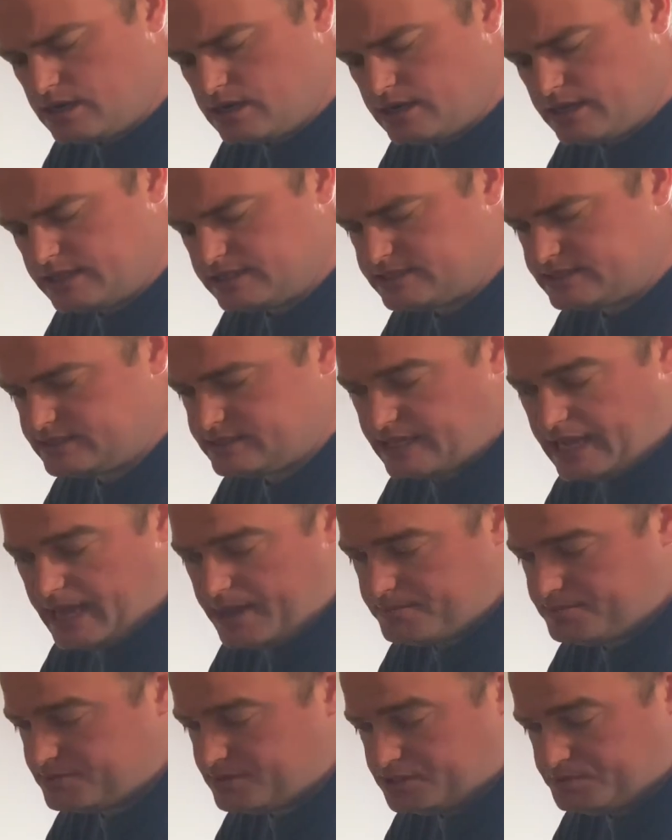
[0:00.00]
It's
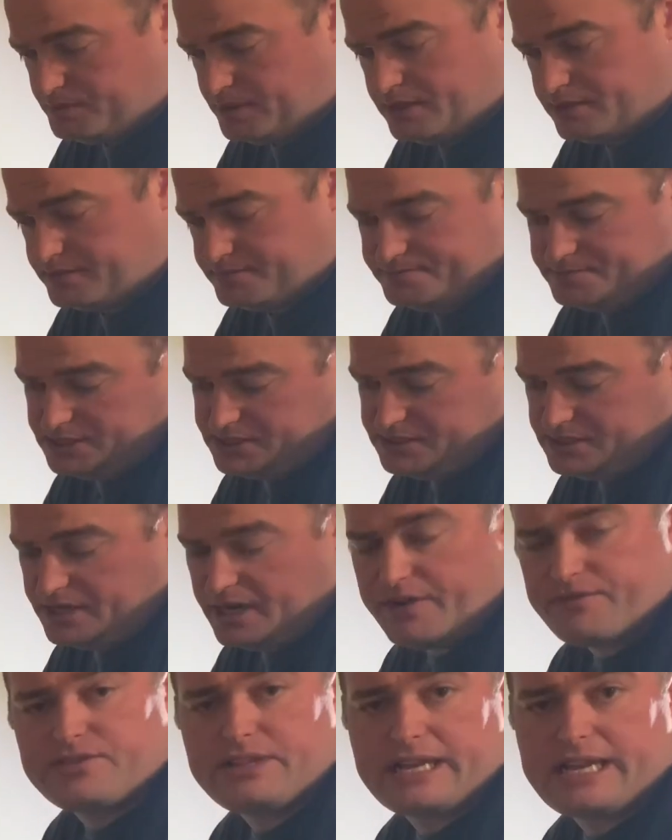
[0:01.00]
done
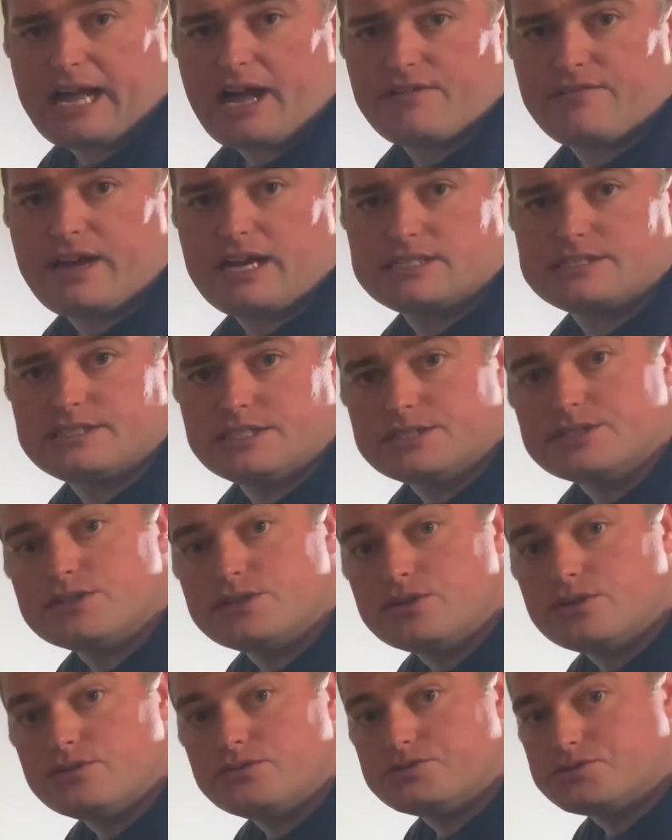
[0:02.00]
everything I've asked it to
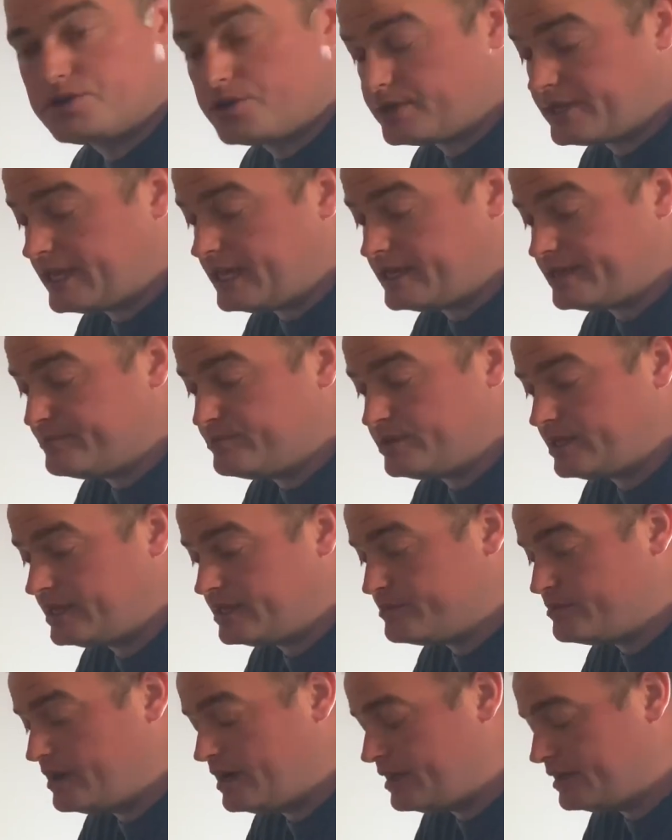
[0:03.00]
do, so I can't complain
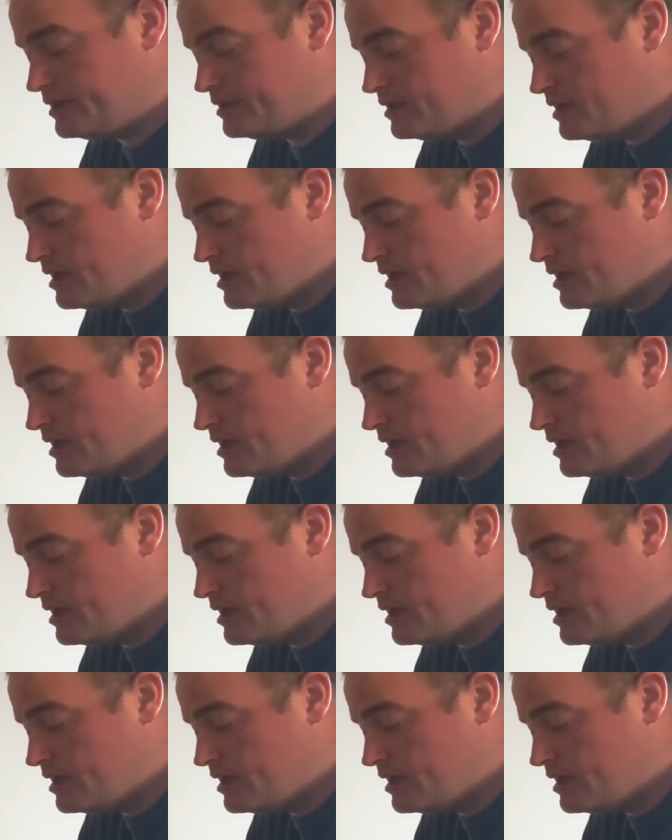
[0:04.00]
about it.